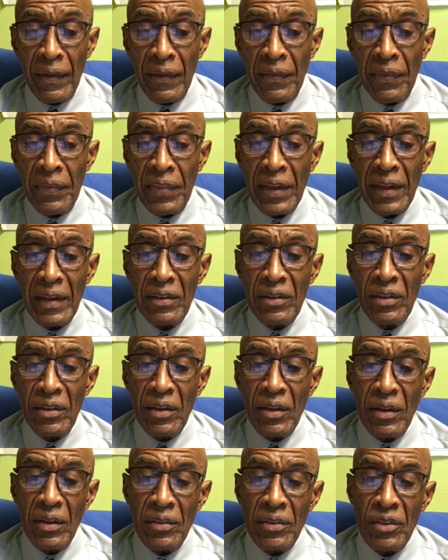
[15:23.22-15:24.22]
then
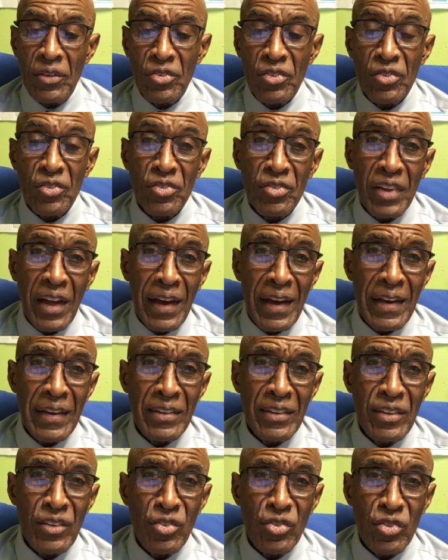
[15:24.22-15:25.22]
the
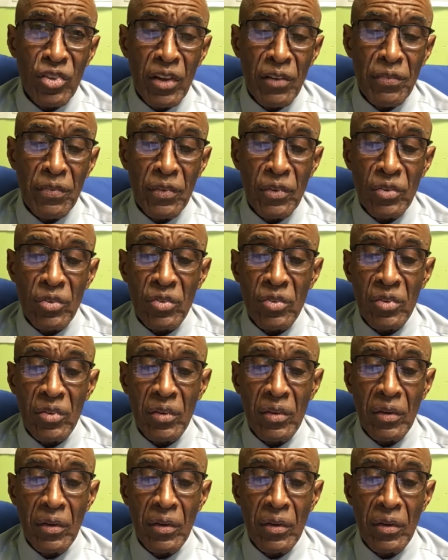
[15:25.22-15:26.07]
society suffers.